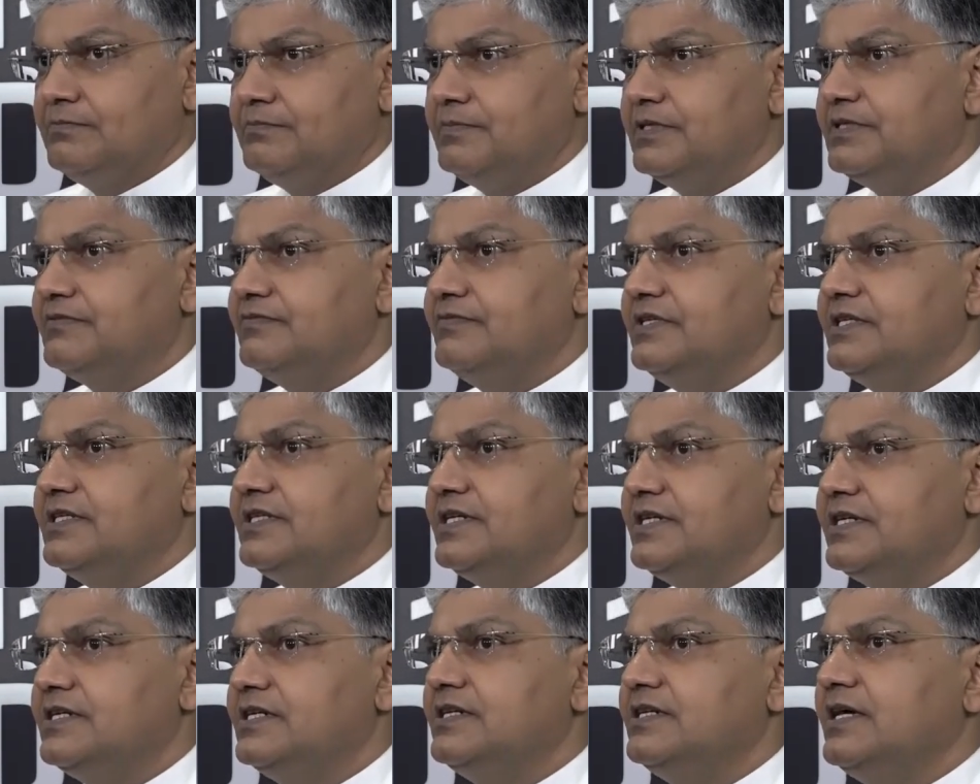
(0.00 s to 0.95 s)
Between
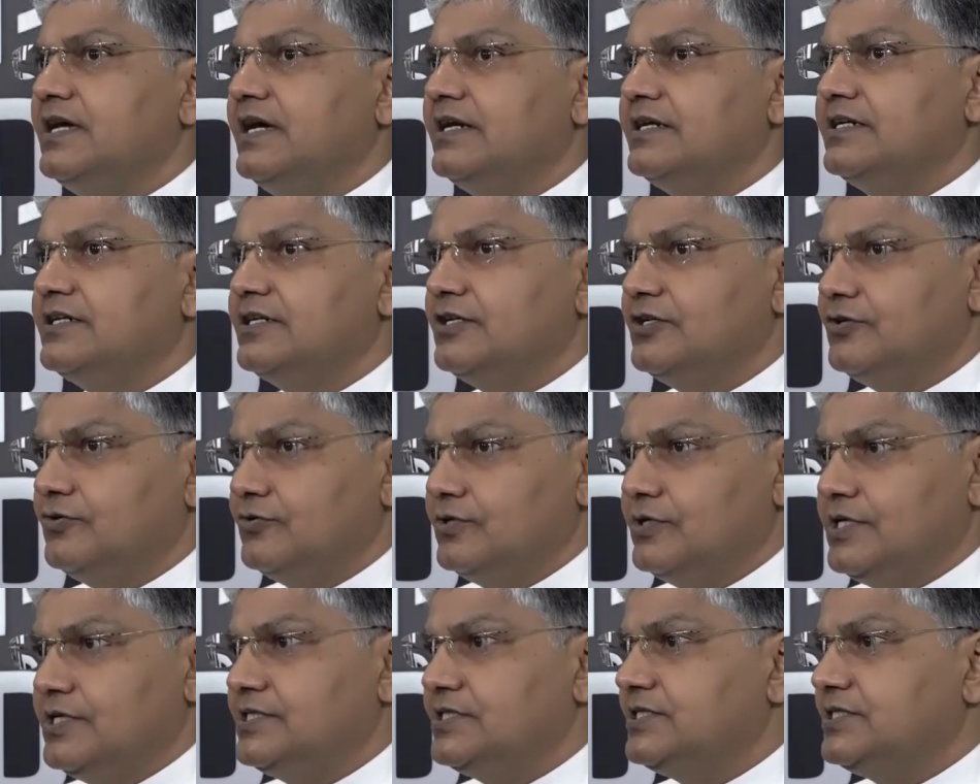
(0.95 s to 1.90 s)
India and
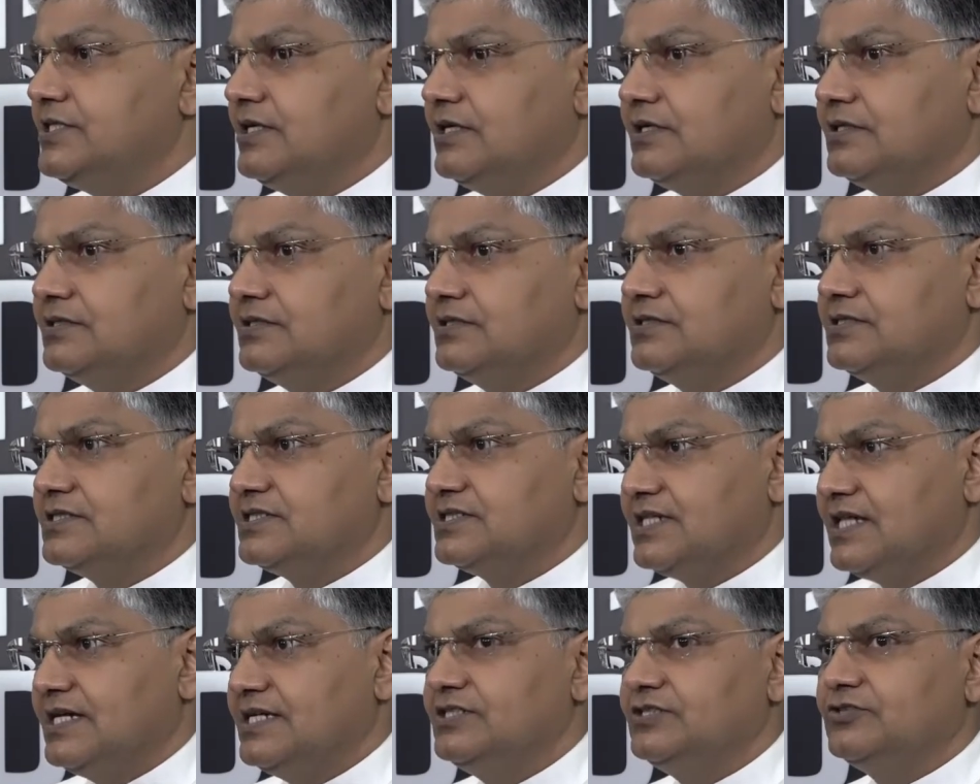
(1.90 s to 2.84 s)
Indonesia, the
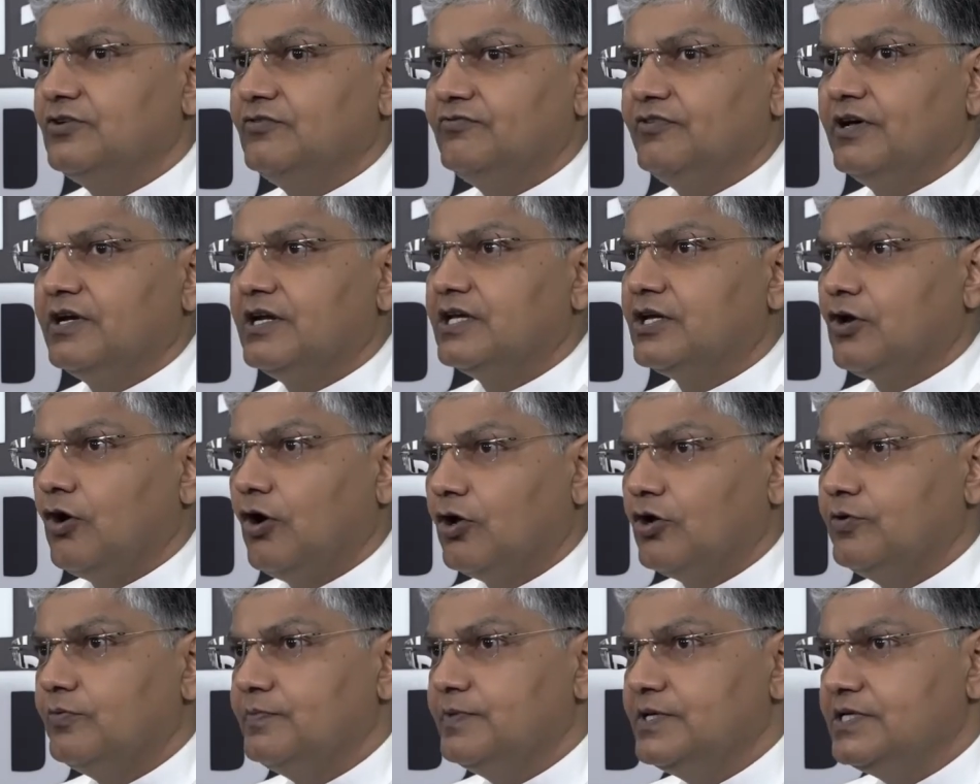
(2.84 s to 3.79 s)
size of our
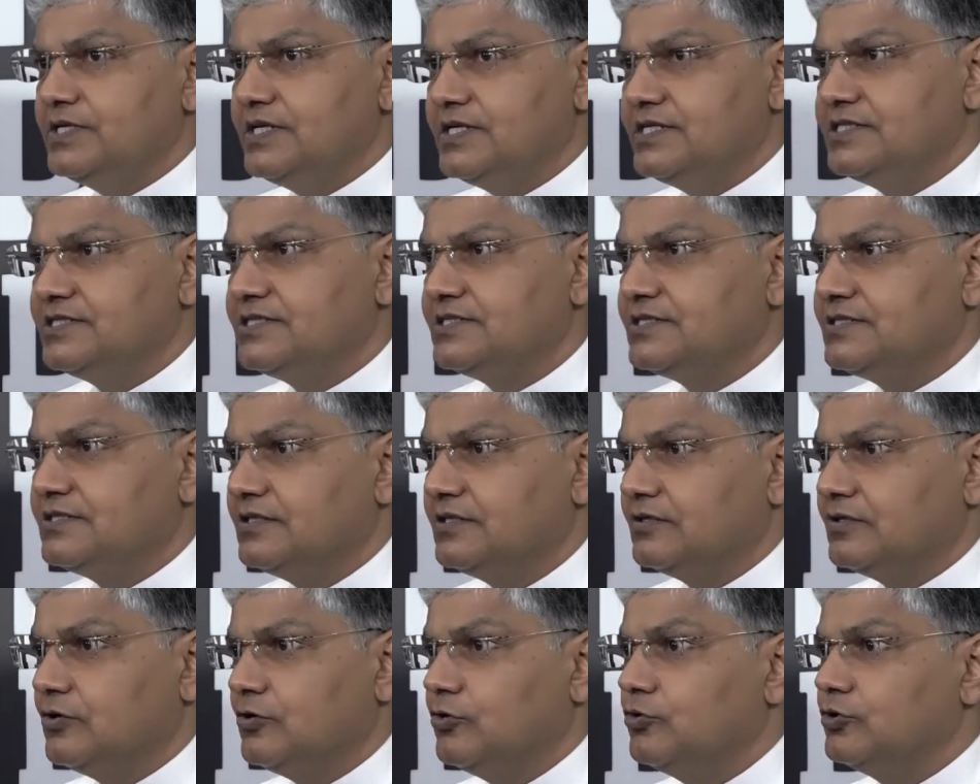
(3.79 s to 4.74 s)
economy is
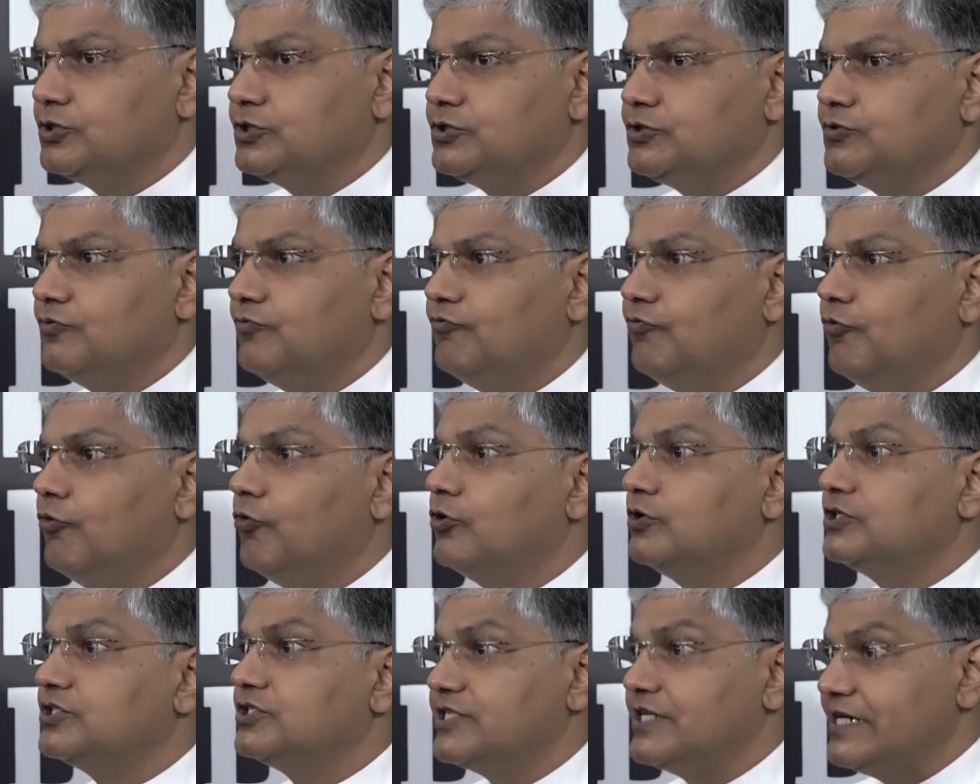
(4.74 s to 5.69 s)
close to
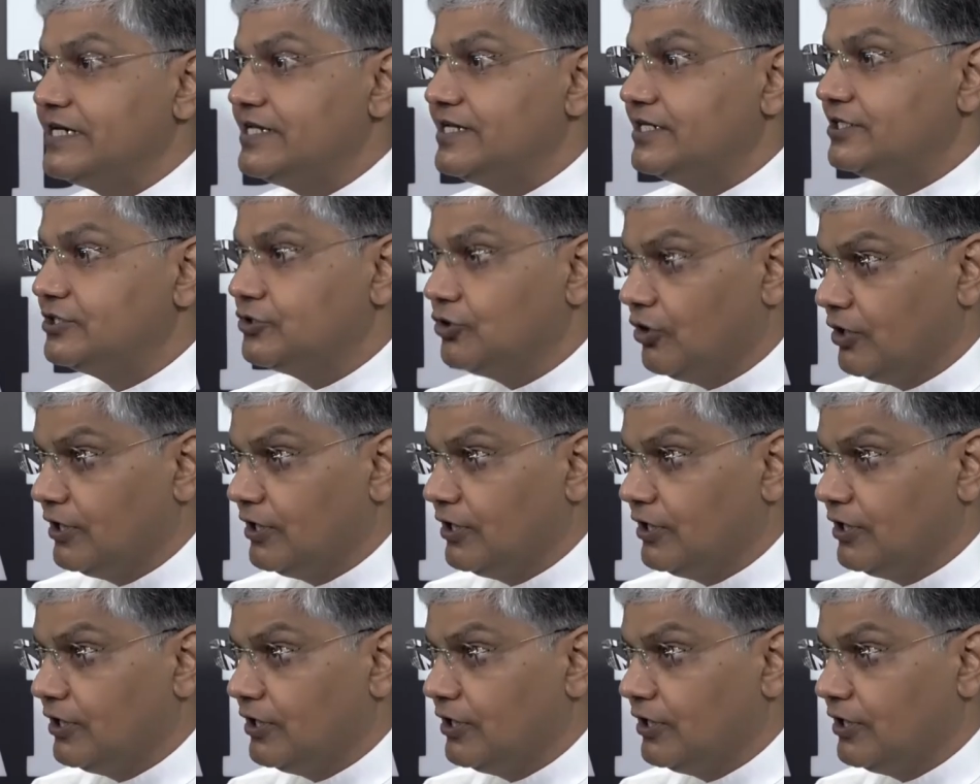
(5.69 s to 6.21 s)
$4 trillion.